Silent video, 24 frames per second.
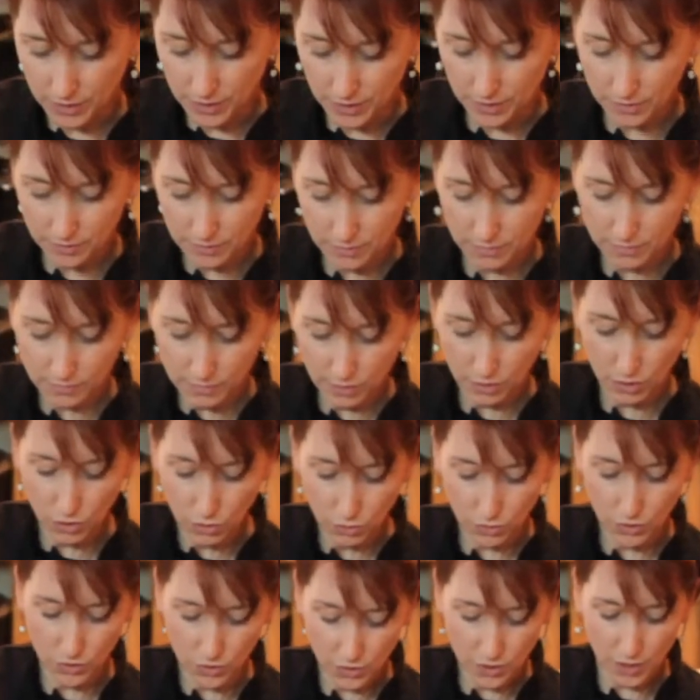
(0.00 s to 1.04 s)
a
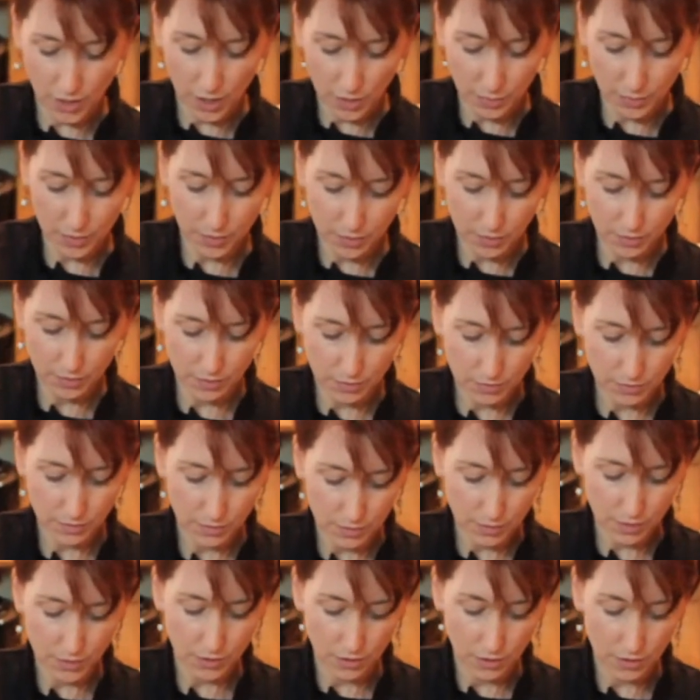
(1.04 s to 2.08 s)
1/4
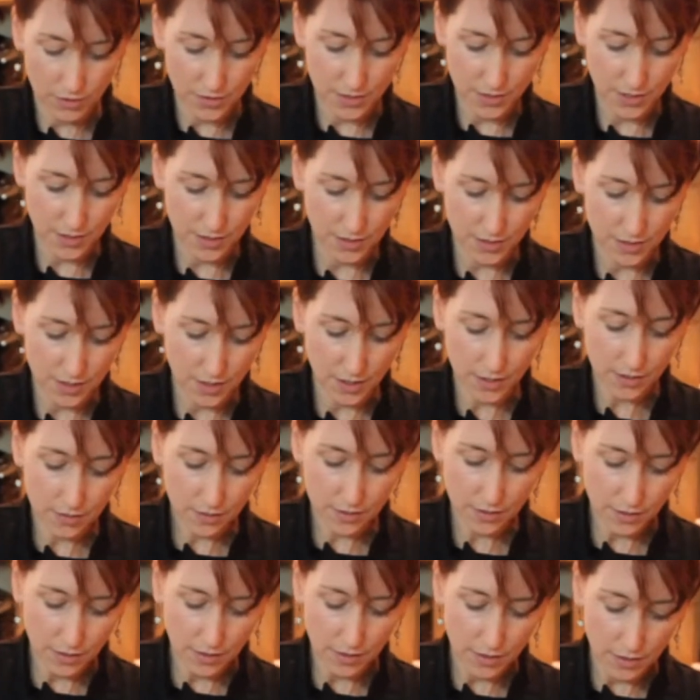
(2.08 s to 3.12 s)
cup, all said and done.
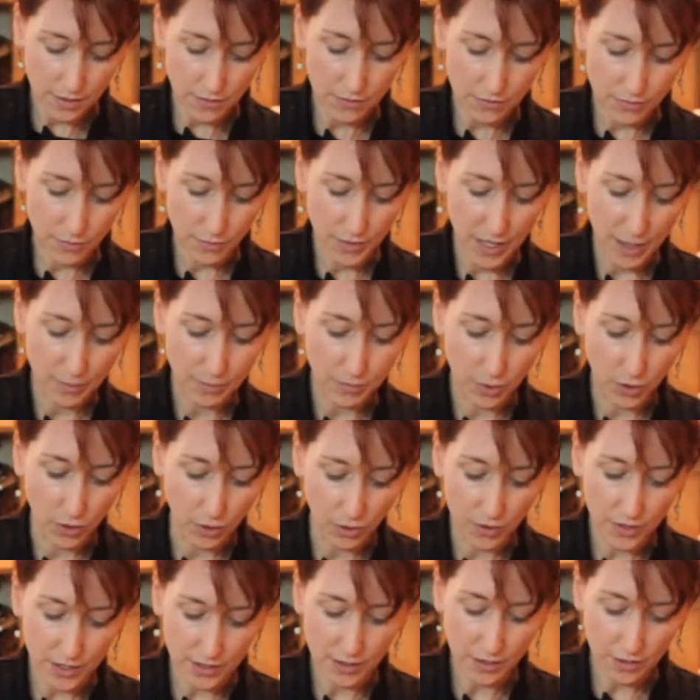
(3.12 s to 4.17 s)
From that bowl
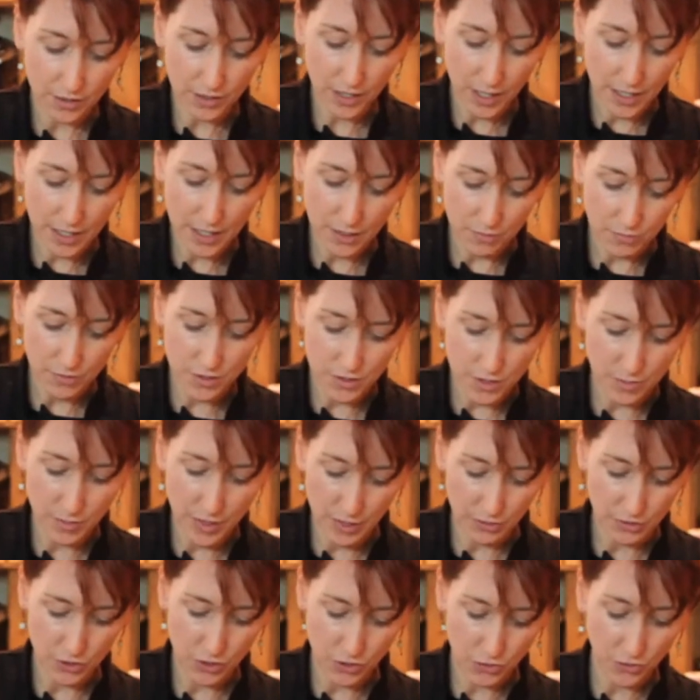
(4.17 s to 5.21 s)
that looked like it was
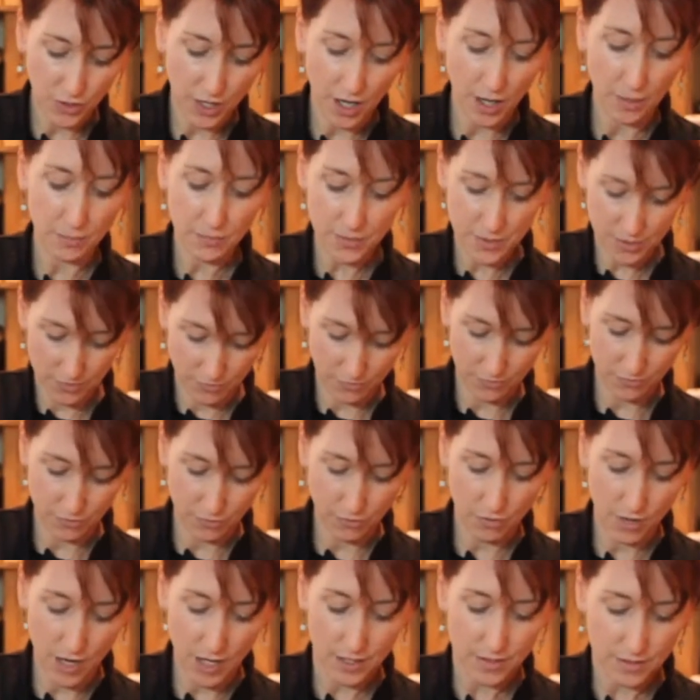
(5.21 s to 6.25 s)
about 2 cups of
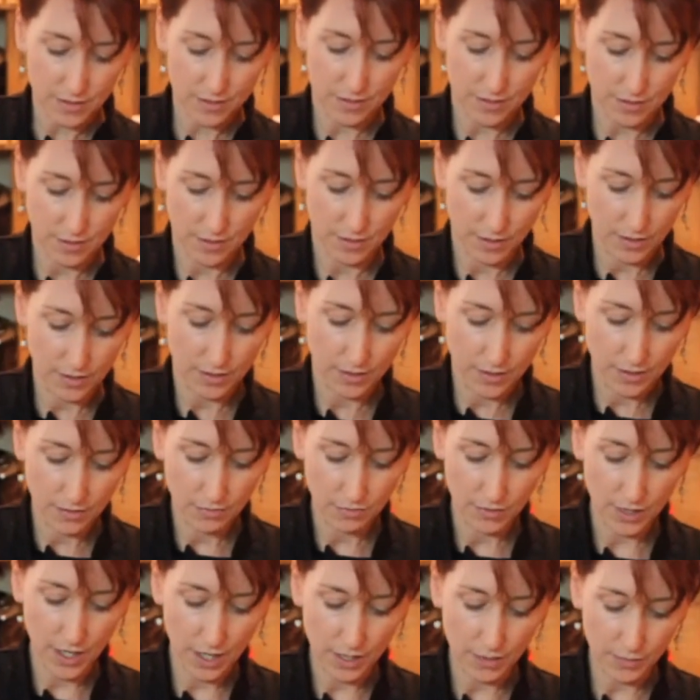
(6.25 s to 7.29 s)
cress, we
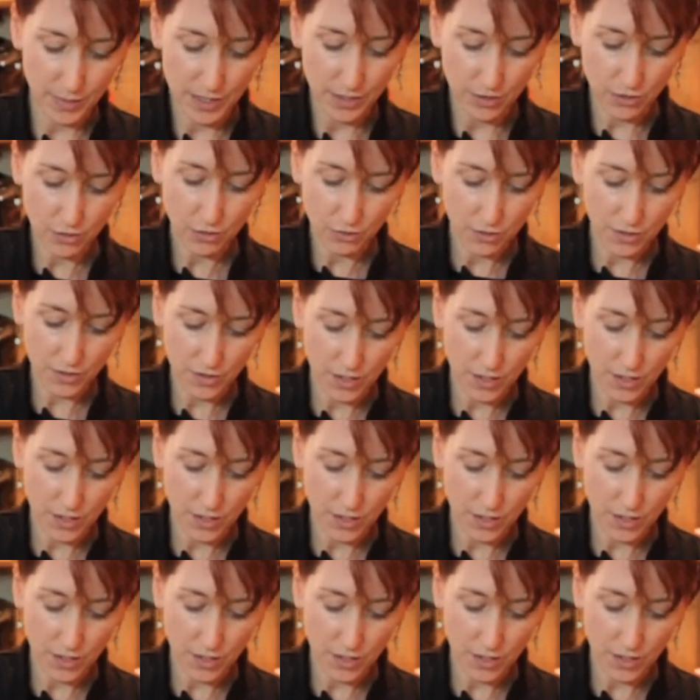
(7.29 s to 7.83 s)
got about a 1/4